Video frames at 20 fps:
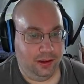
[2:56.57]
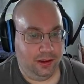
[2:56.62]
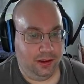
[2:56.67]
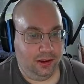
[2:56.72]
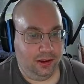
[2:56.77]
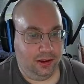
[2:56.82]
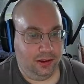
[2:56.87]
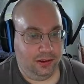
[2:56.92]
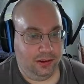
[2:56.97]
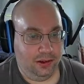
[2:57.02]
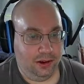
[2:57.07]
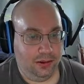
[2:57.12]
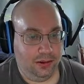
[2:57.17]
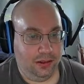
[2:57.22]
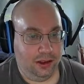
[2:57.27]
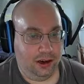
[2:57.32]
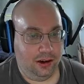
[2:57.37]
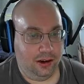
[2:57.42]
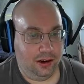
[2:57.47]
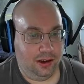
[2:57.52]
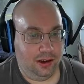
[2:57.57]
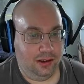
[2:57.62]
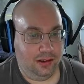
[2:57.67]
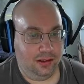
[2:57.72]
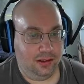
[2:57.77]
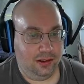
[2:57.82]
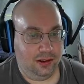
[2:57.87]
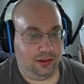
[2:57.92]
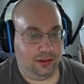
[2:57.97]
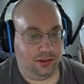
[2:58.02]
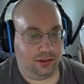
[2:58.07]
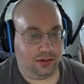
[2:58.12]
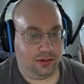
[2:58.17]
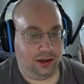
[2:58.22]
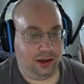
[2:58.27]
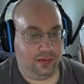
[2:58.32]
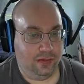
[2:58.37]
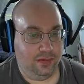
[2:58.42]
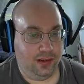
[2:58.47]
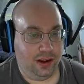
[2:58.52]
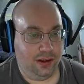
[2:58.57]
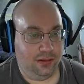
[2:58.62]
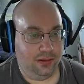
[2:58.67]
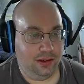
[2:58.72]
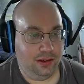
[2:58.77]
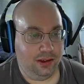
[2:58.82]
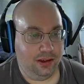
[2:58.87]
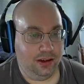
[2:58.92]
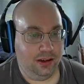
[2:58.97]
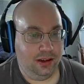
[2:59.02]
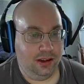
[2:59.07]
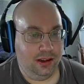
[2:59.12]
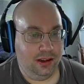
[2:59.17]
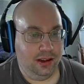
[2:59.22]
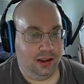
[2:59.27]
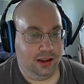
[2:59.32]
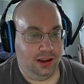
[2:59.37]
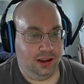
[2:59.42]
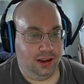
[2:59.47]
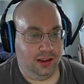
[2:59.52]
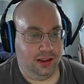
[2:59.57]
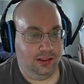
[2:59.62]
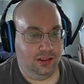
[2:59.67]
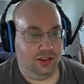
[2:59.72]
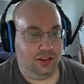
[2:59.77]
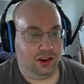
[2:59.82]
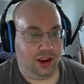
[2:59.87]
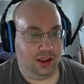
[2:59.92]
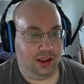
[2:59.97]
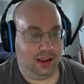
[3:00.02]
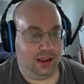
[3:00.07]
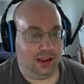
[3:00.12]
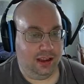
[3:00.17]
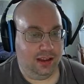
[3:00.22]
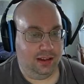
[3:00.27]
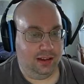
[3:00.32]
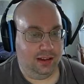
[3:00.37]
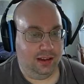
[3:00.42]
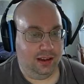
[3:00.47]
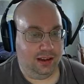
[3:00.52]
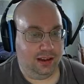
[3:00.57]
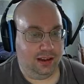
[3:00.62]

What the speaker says: so there it is. There's the grand fountain. It's gigantic.